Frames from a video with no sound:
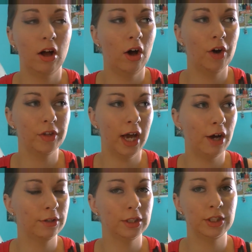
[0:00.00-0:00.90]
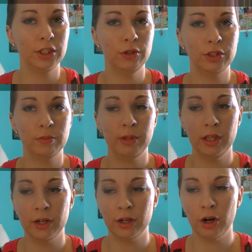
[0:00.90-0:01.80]
All the houses that used to be
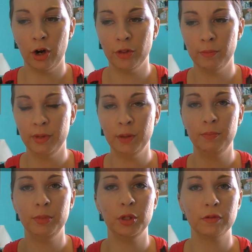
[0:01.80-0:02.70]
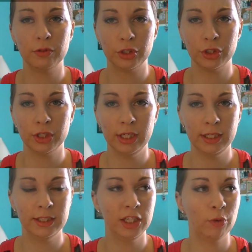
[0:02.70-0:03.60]
there, all the big beautiful
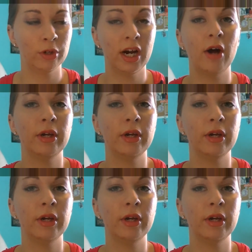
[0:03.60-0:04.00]
trees, we're out